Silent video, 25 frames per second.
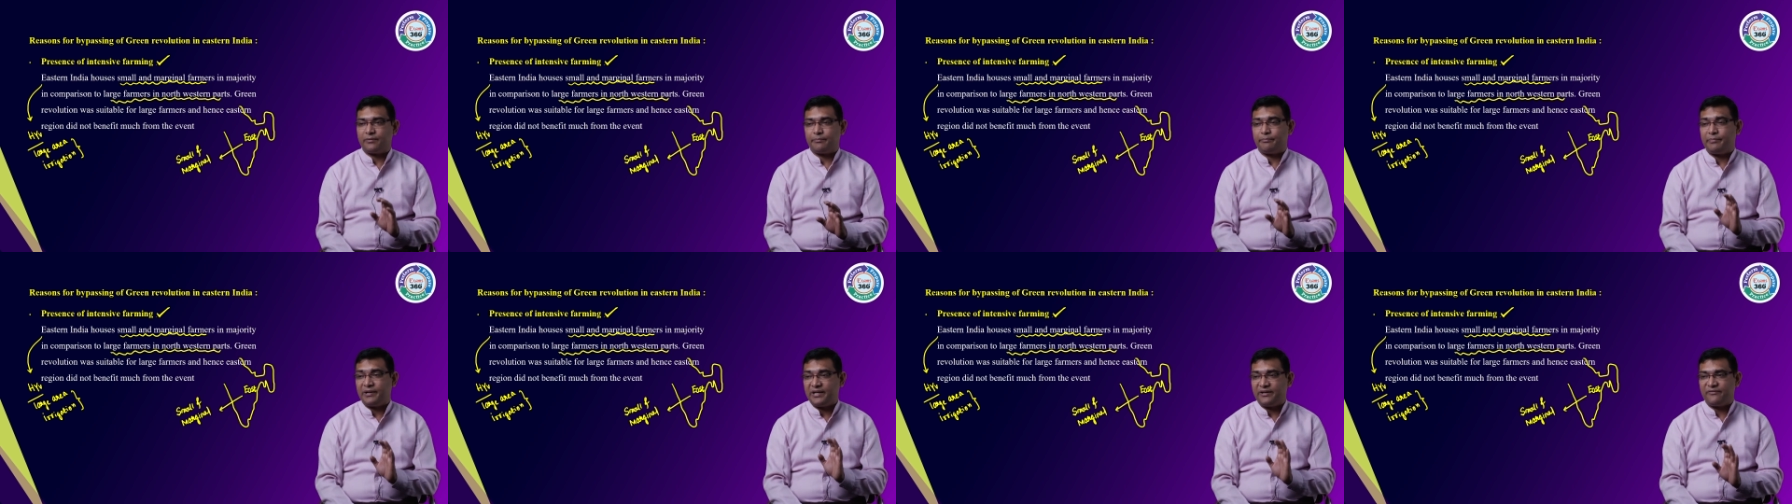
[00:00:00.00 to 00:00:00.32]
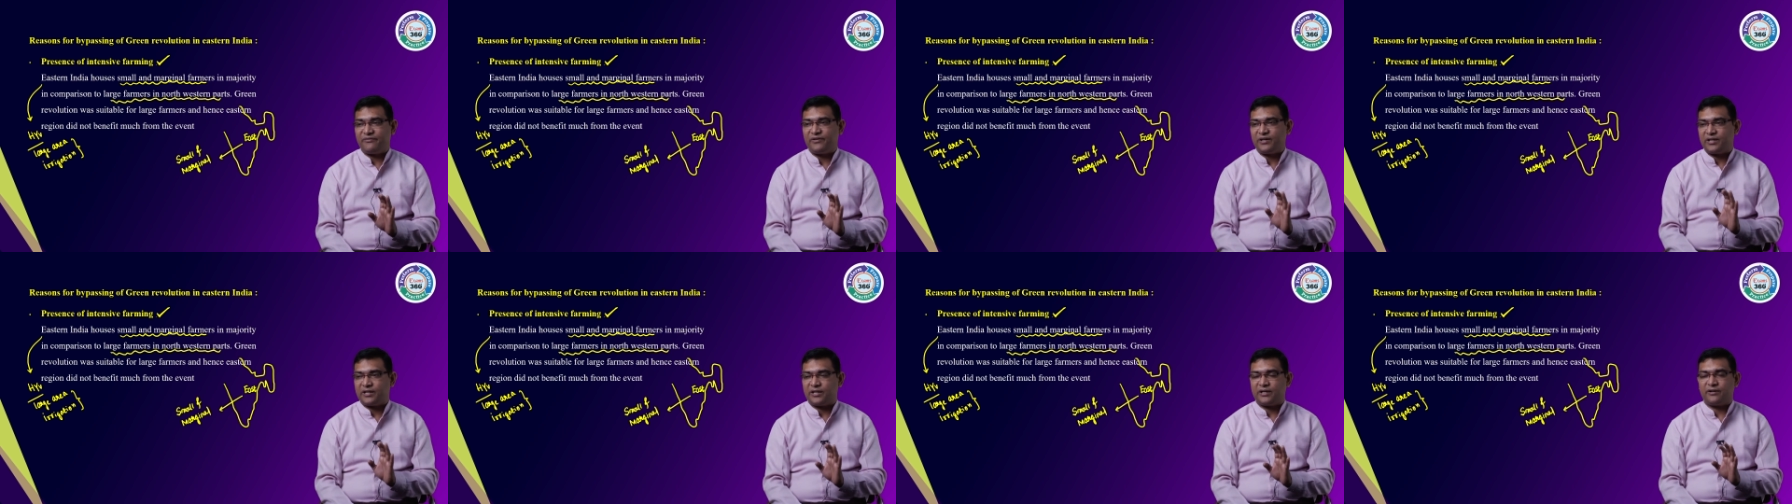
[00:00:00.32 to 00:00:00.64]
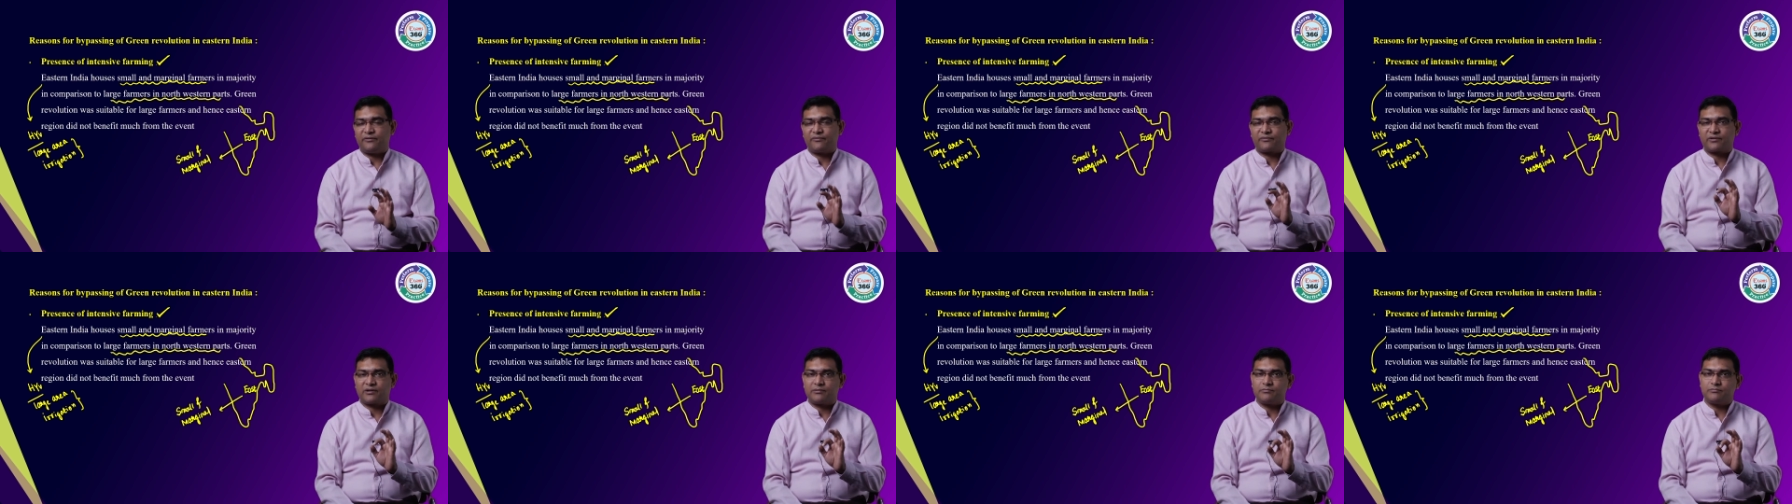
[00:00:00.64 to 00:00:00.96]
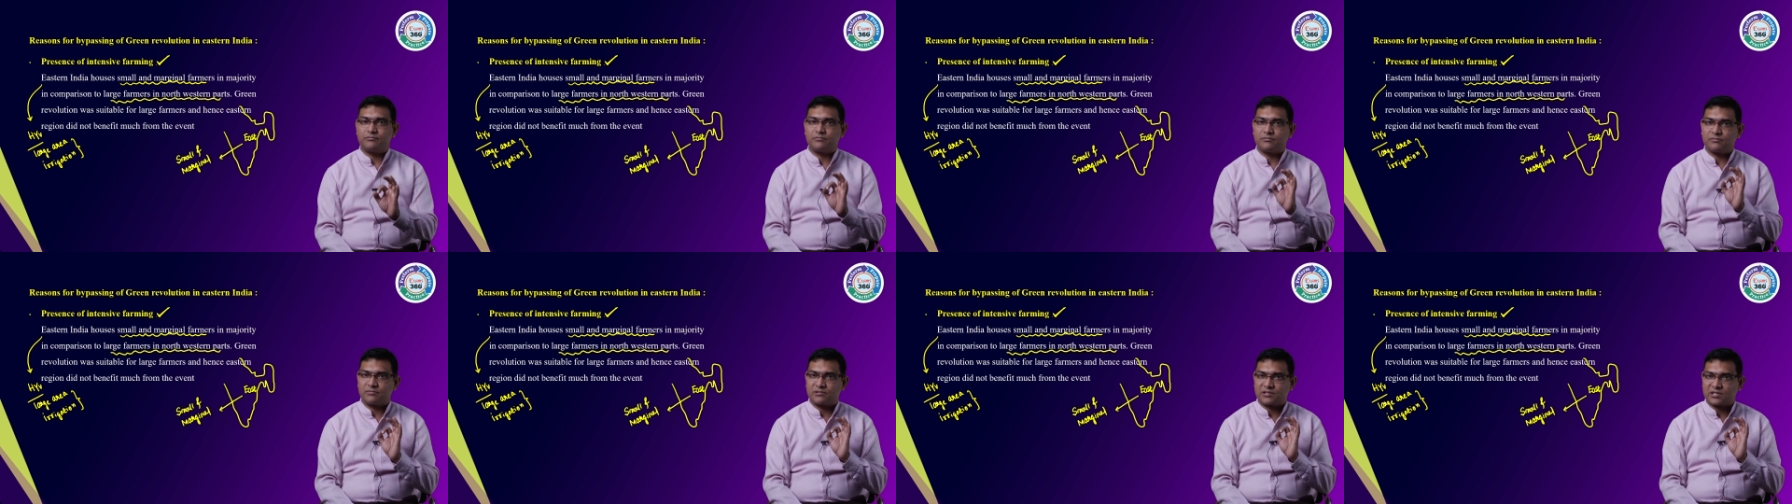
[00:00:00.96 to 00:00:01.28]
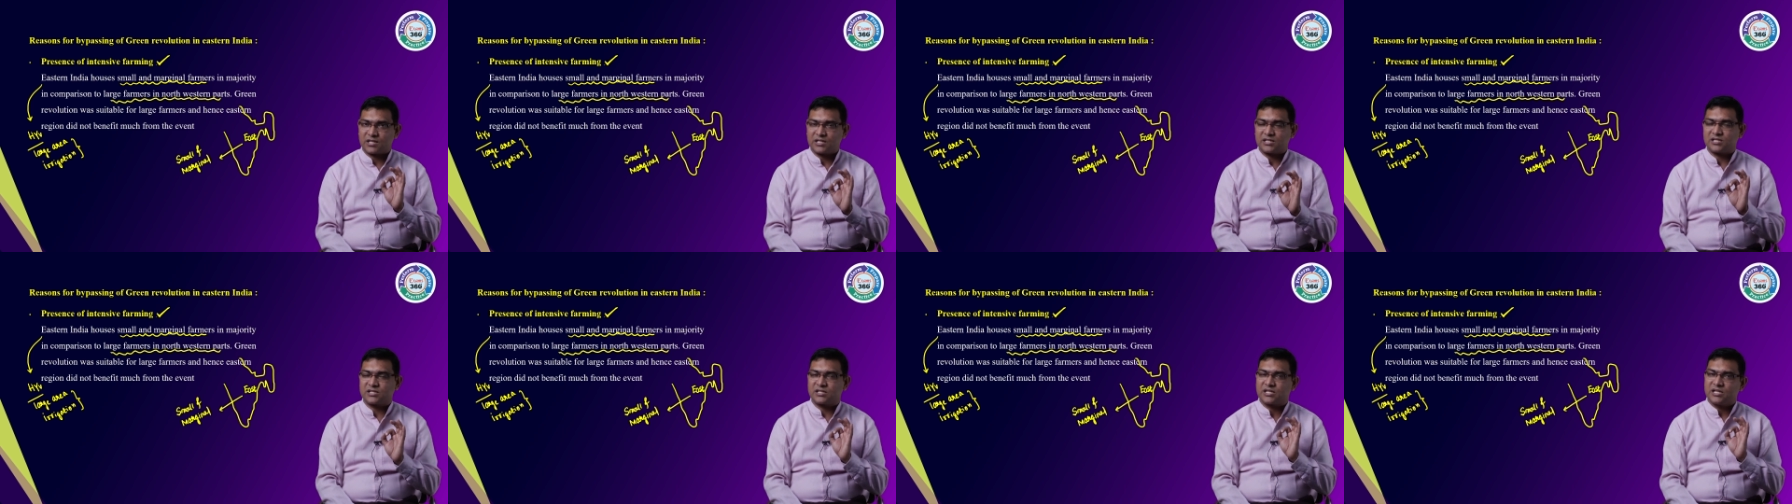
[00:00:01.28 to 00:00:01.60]
benefited from
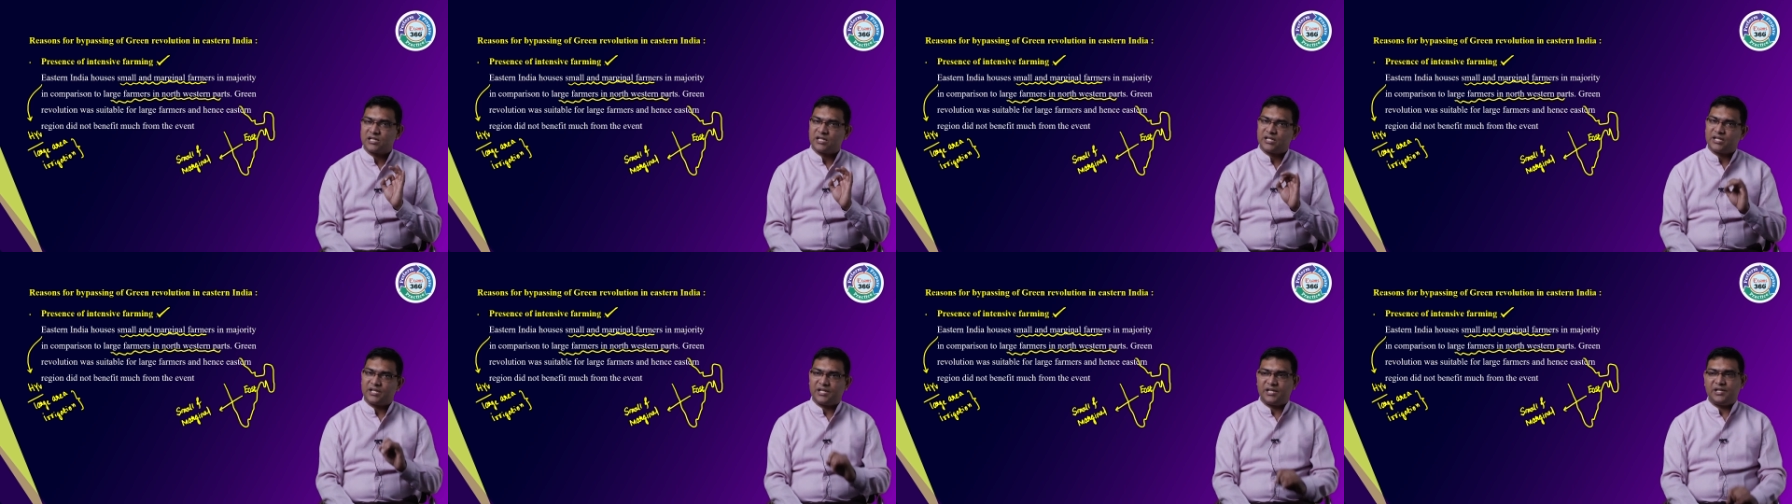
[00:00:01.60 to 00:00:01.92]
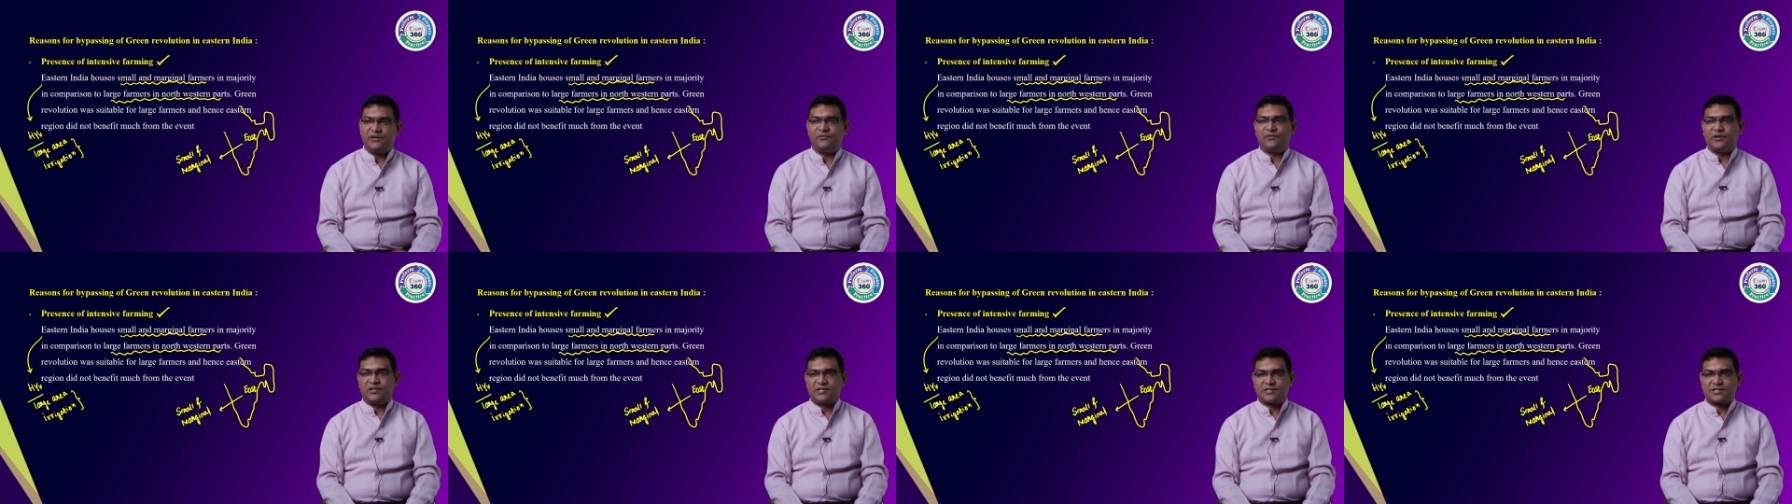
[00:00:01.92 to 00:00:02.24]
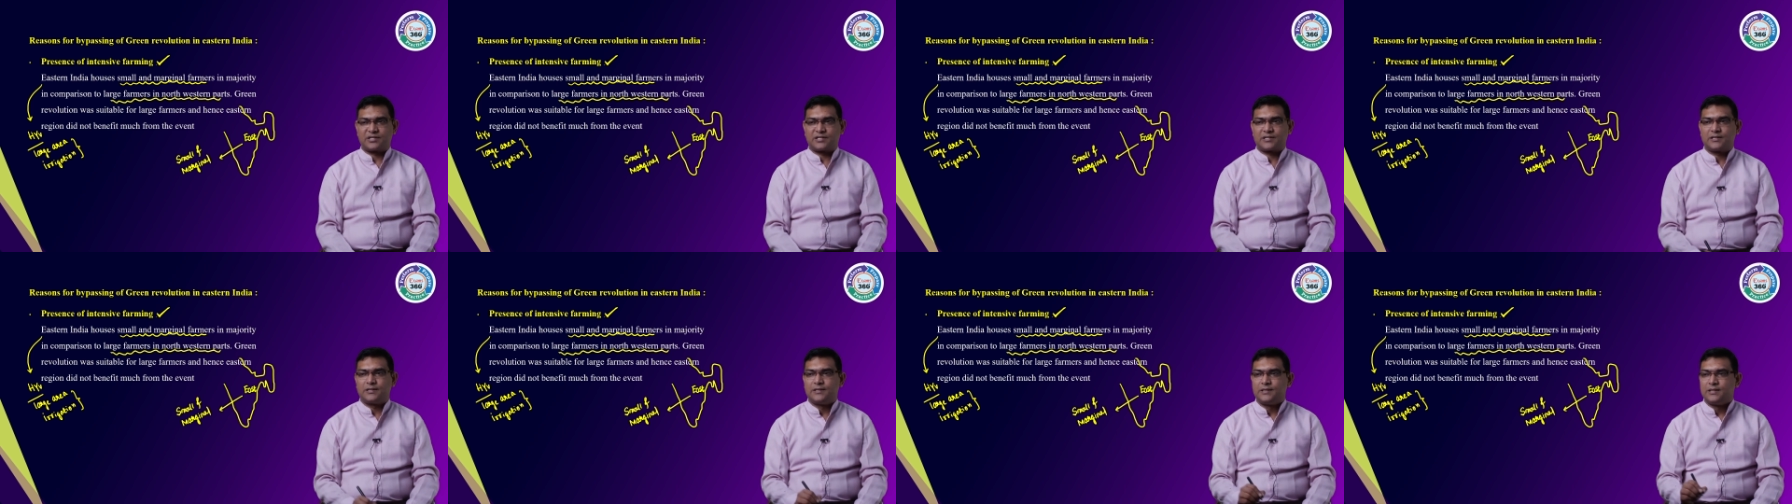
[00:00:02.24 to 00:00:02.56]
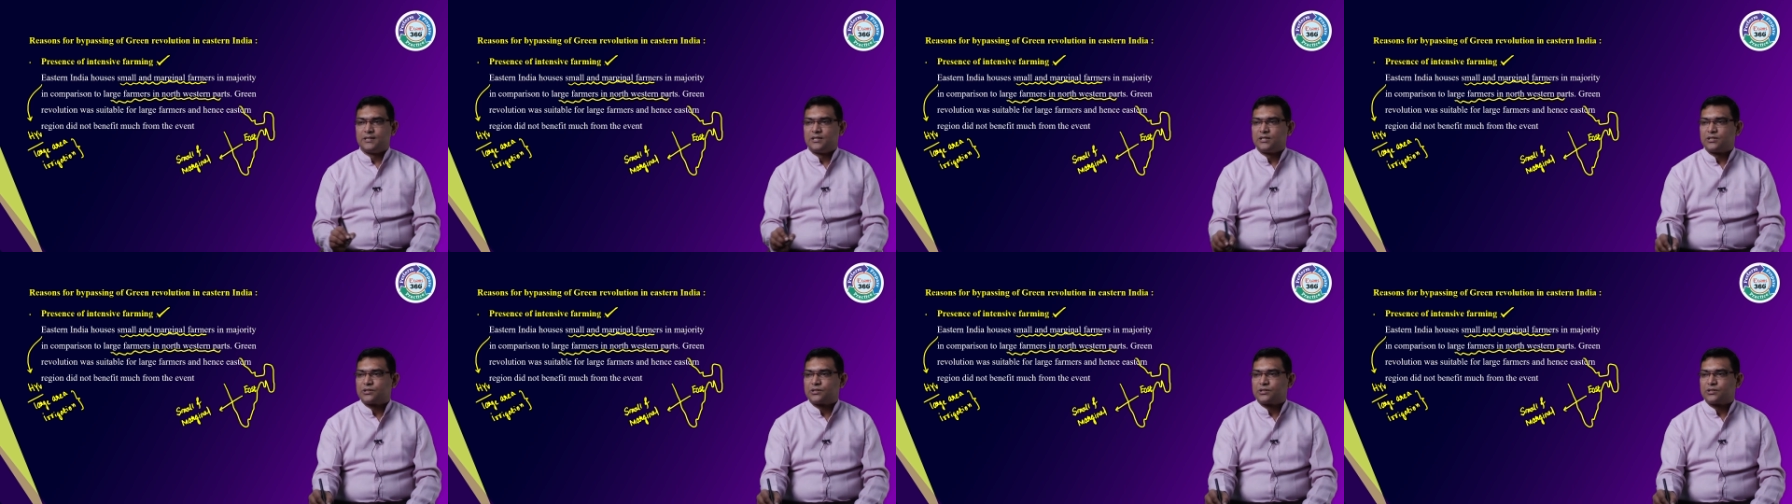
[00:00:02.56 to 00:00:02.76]
such events.